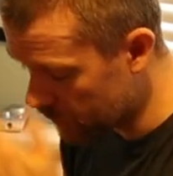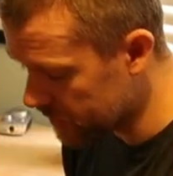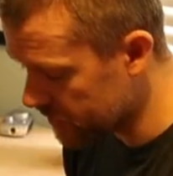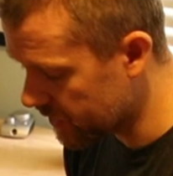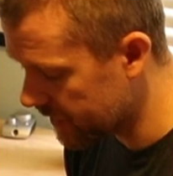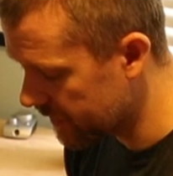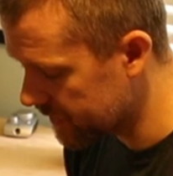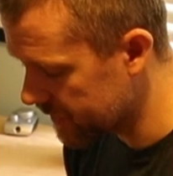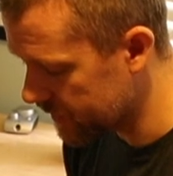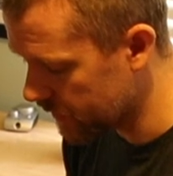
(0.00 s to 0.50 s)
which
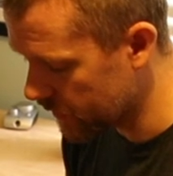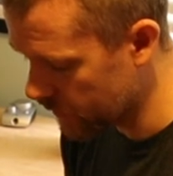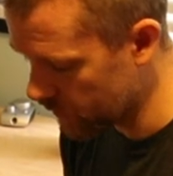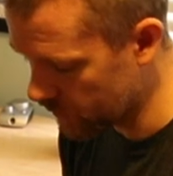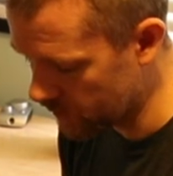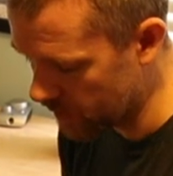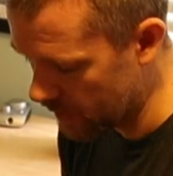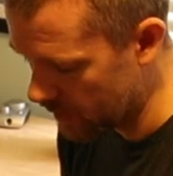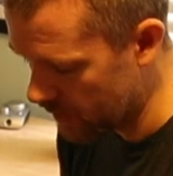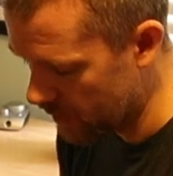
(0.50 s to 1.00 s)
gives
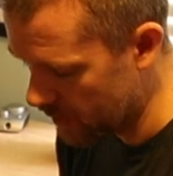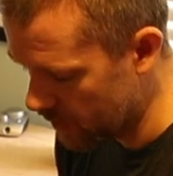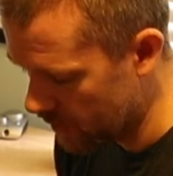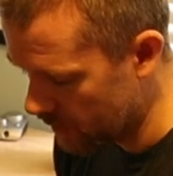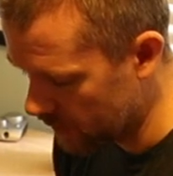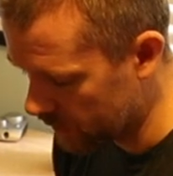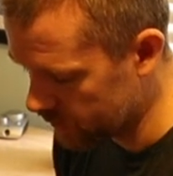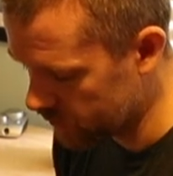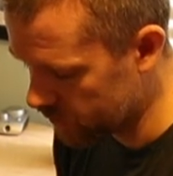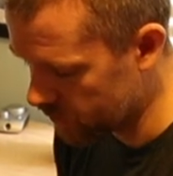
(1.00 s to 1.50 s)
you
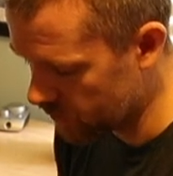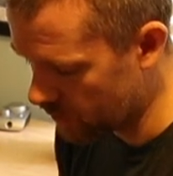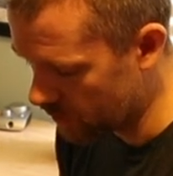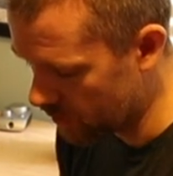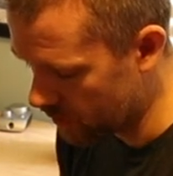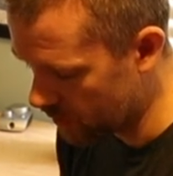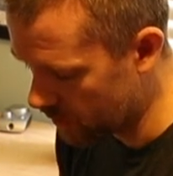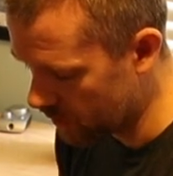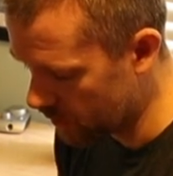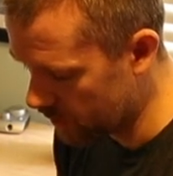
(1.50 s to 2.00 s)

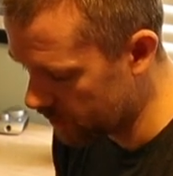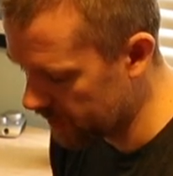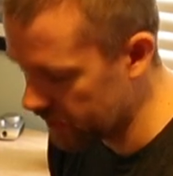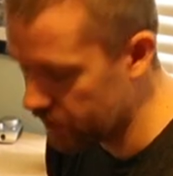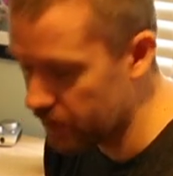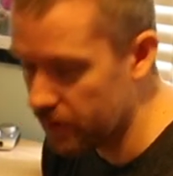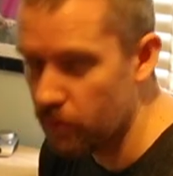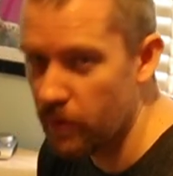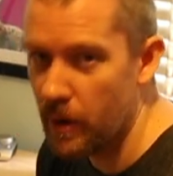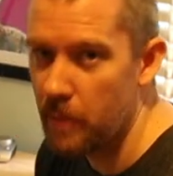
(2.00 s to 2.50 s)
control
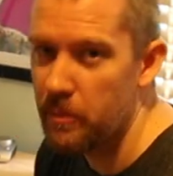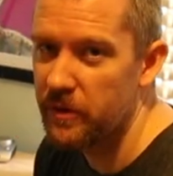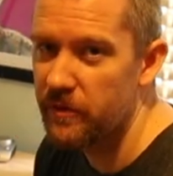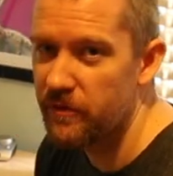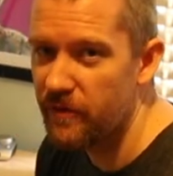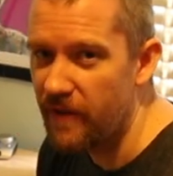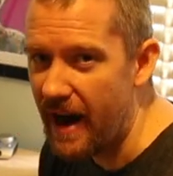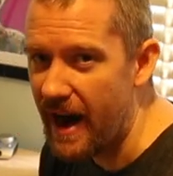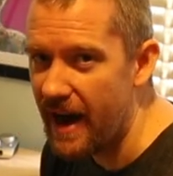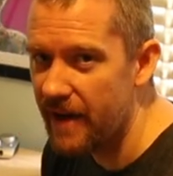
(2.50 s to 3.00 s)
between
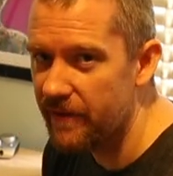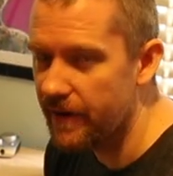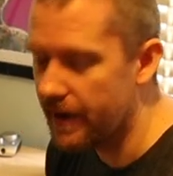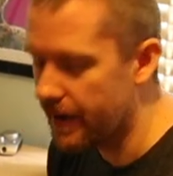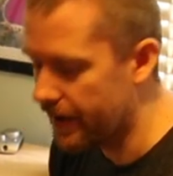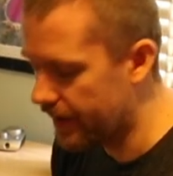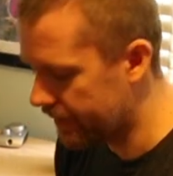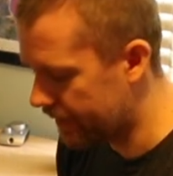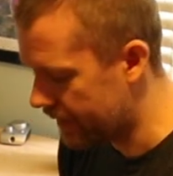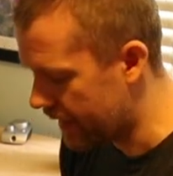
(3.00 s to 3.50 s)
1.5
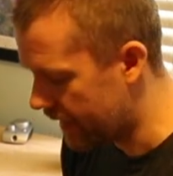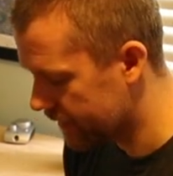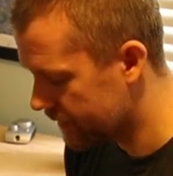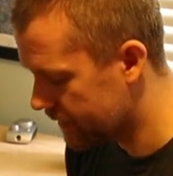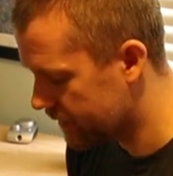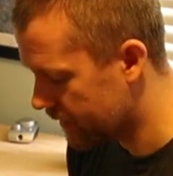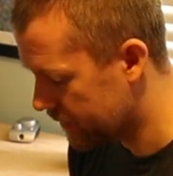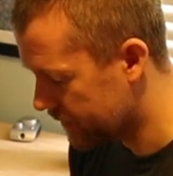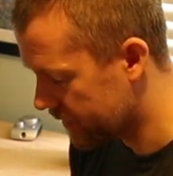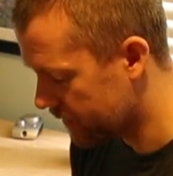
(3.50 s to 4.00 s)
and 9
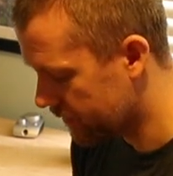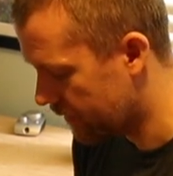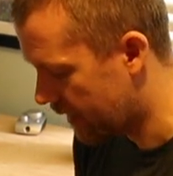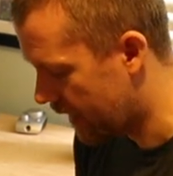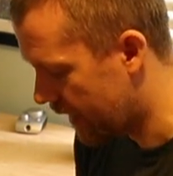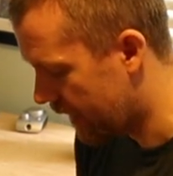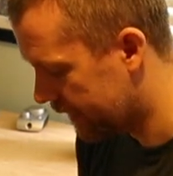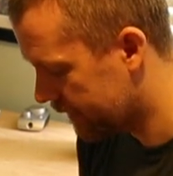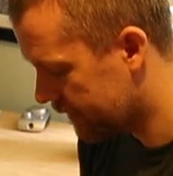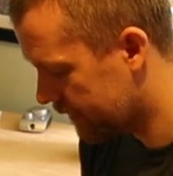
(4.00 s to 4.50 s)
stops of
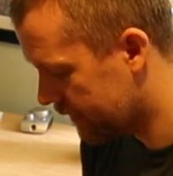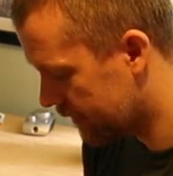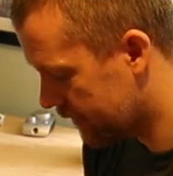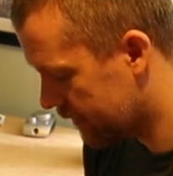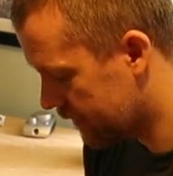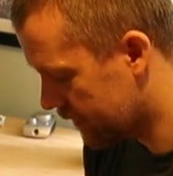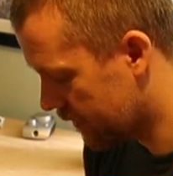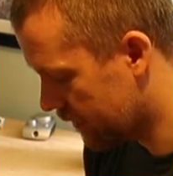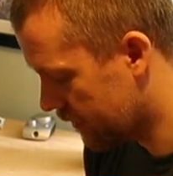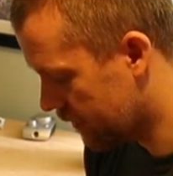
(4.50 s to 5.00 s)
light.
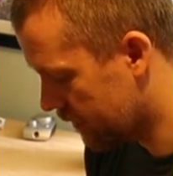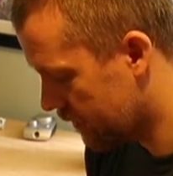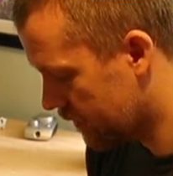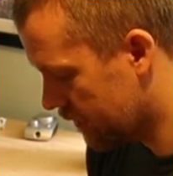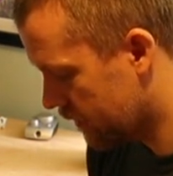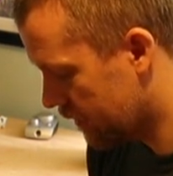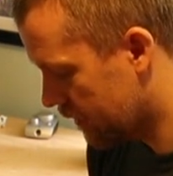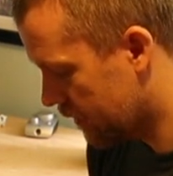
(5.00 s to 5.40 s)
So